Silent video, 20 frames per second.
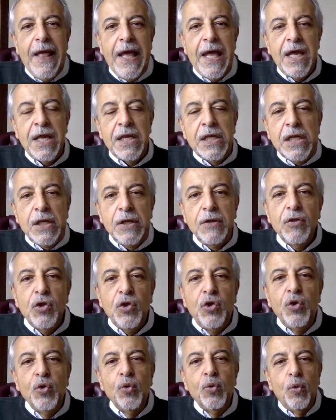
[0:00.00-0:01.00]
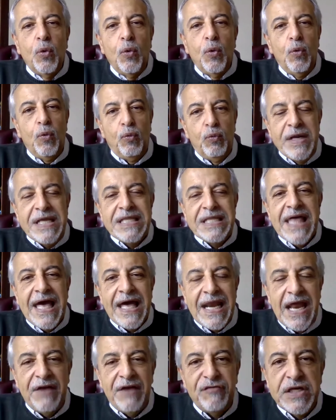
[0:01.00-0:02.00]
And you read
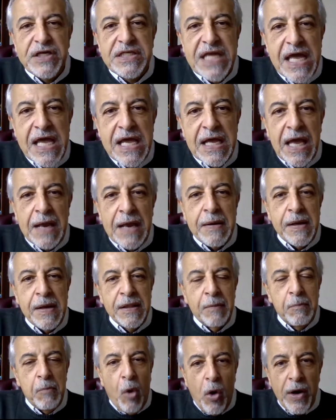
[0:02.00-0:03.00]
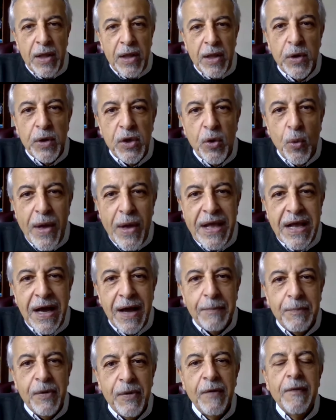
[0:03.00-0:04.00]
that every day, and in the morning when you
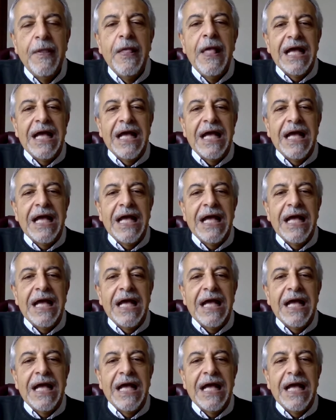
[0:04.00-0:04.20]
wake up,